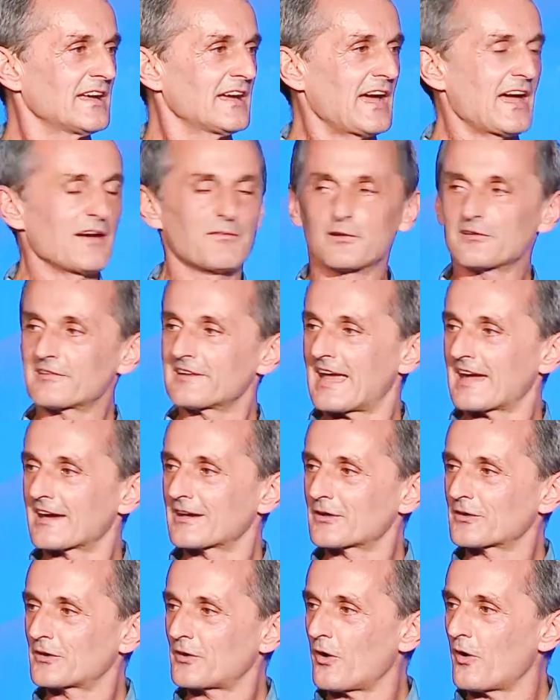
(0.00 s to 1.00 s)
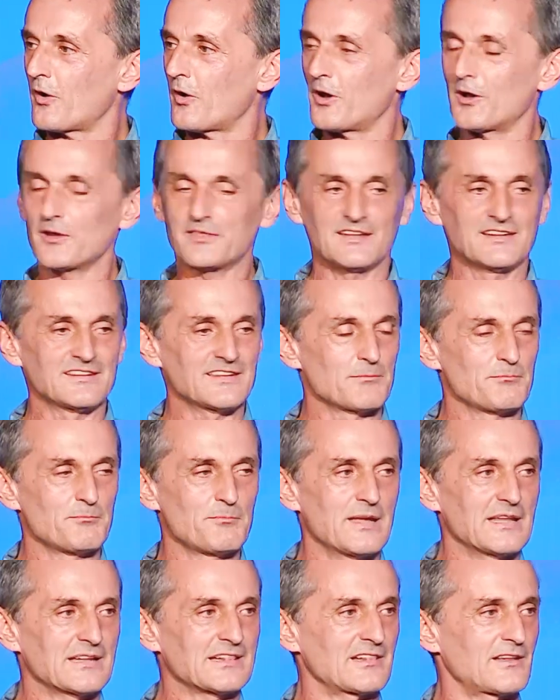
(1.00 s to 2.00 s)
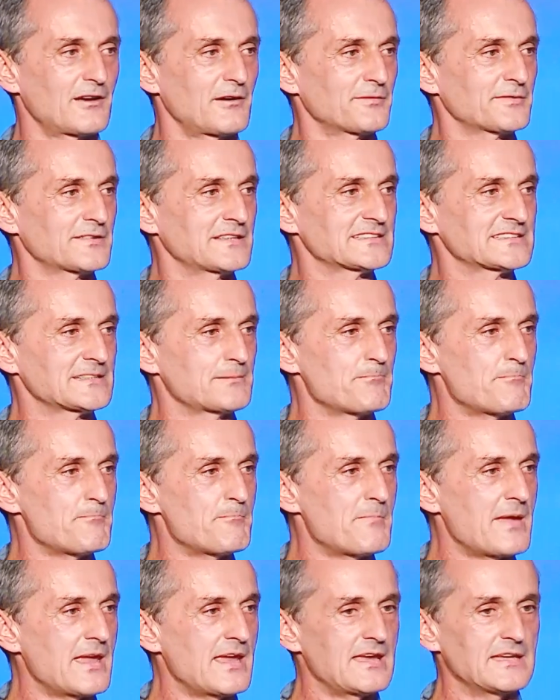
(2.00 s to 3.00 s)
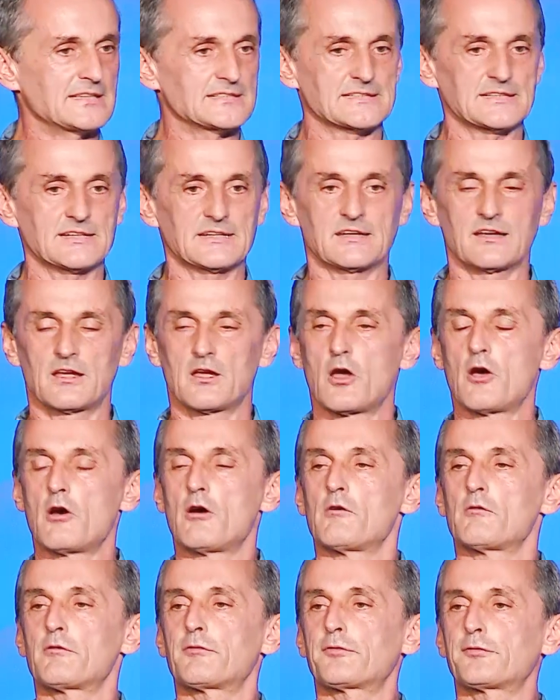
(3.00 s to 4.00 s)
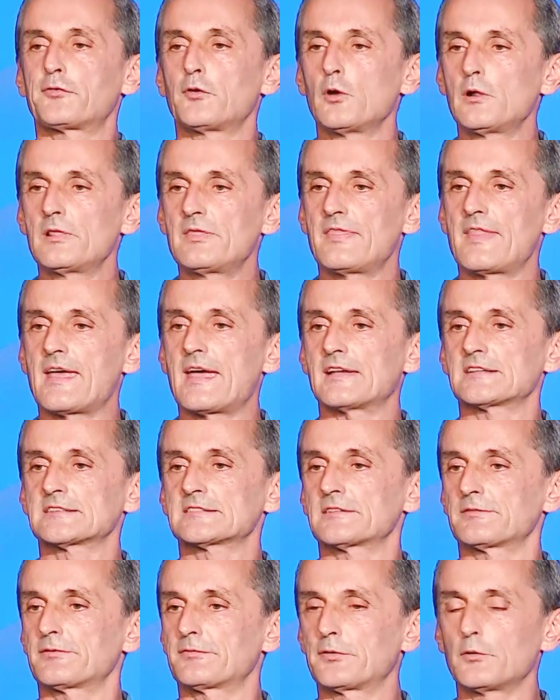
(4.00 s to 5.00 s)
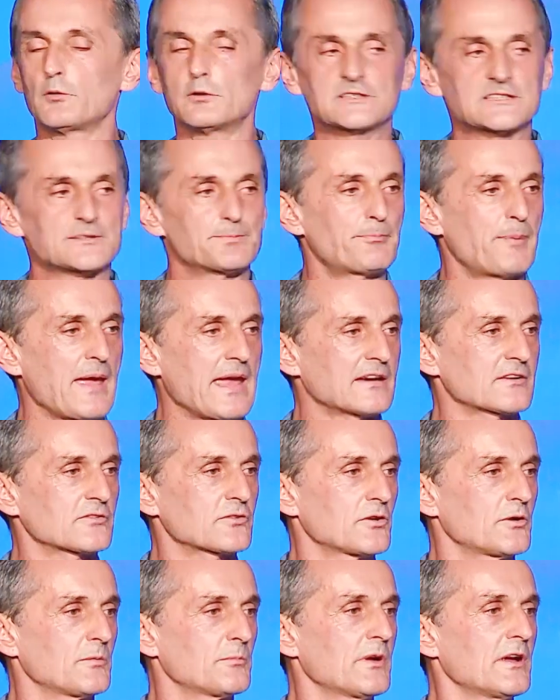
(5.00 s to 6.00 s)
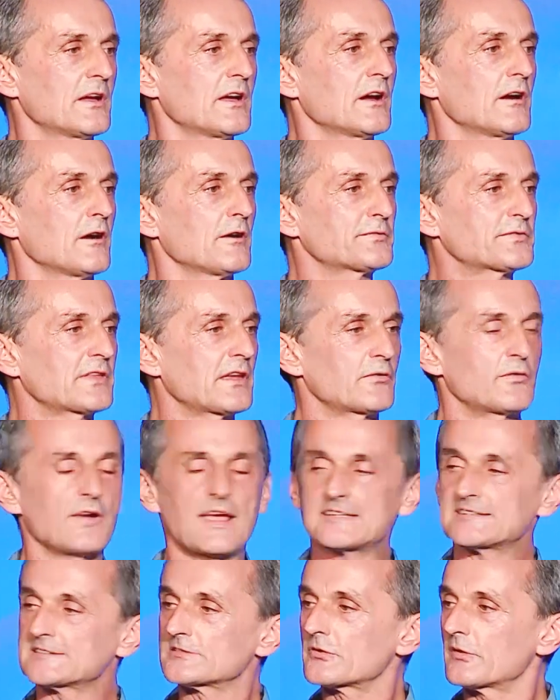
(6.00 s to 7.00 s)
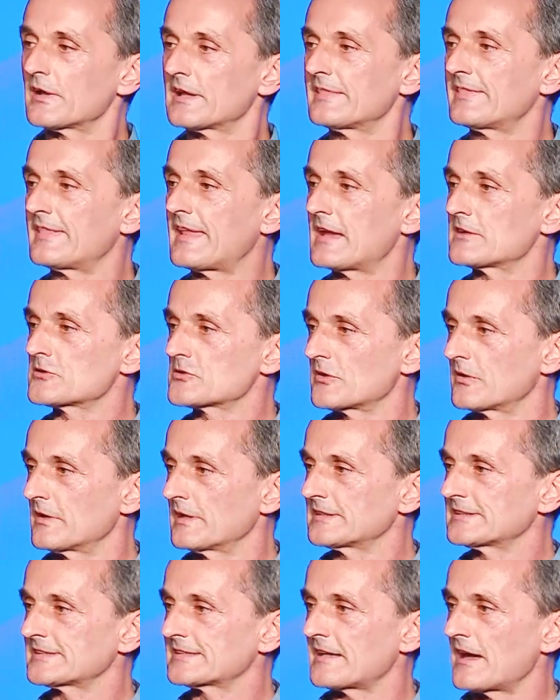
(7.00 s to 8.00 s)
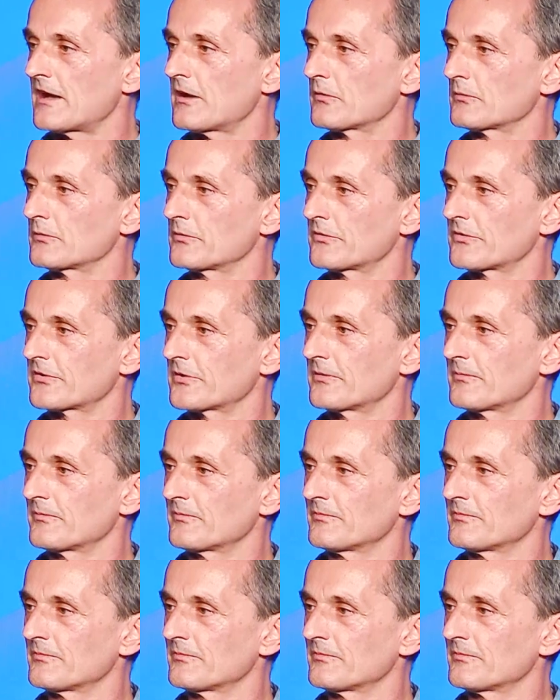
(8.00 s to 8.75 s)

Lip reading: I was like caught in the middle of this amazing fullness, a full spectrum of terrestrial natural sounds.